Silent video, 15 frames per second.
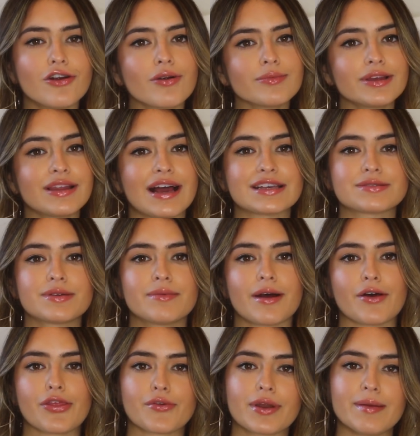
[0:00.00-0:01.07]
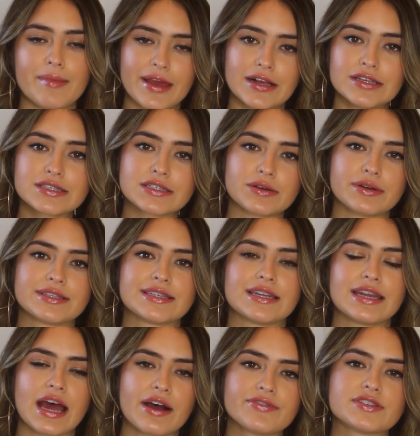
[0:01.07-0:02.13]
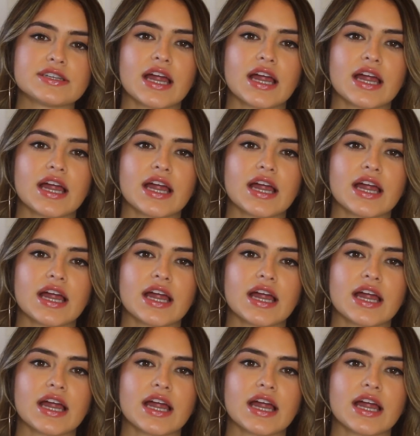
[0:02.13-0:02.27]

normally lasts me about three meals so it's enough